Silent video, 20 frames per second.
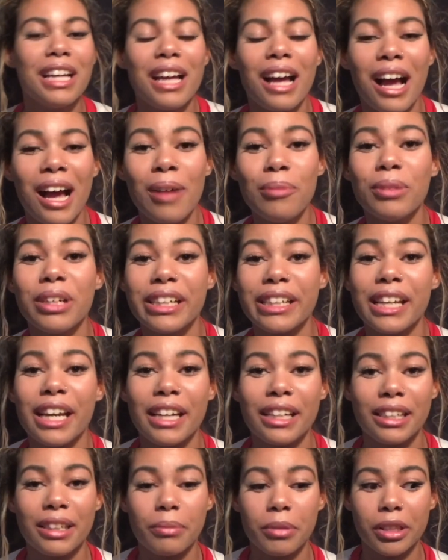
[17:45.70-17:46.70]
I'm
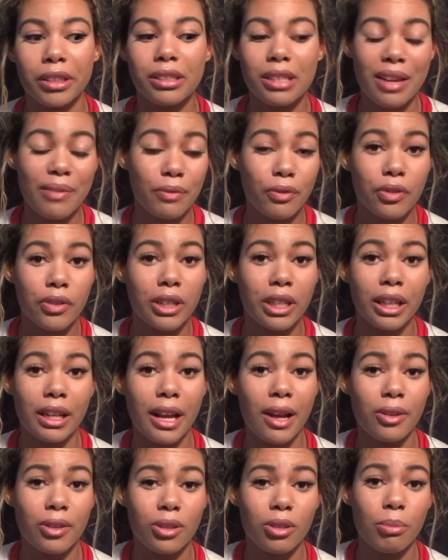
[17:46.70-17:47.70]
lightheaded because I'm freaking
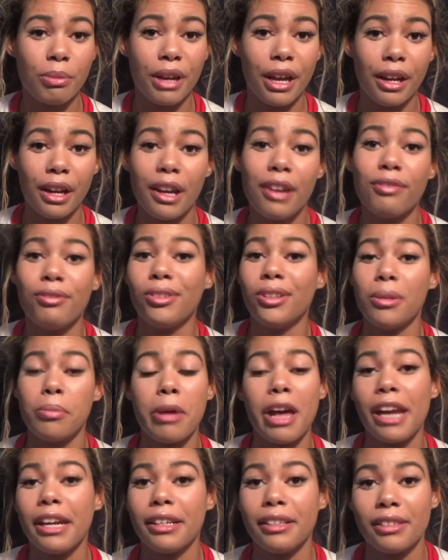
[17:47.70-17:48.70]
out so bad. I have really
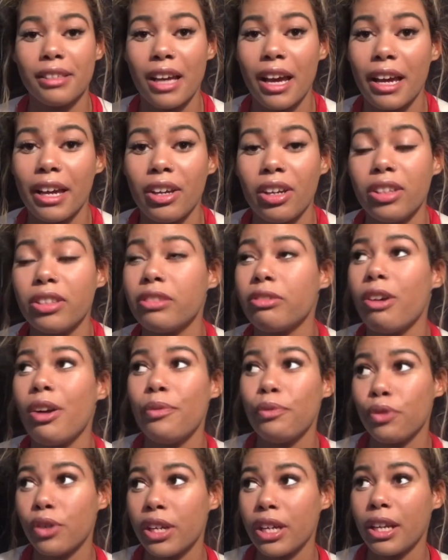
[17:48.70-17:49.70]
bad anxiety, so
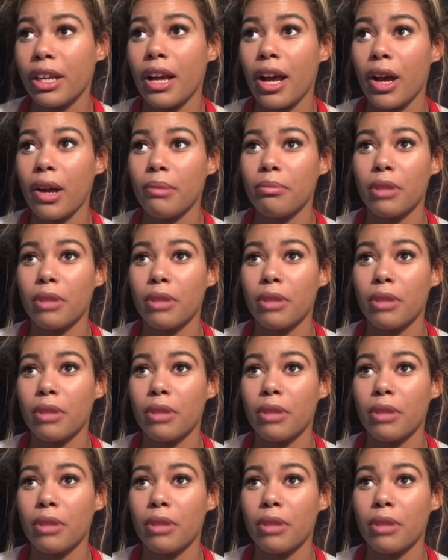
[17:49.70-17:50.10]
I'm freaking out.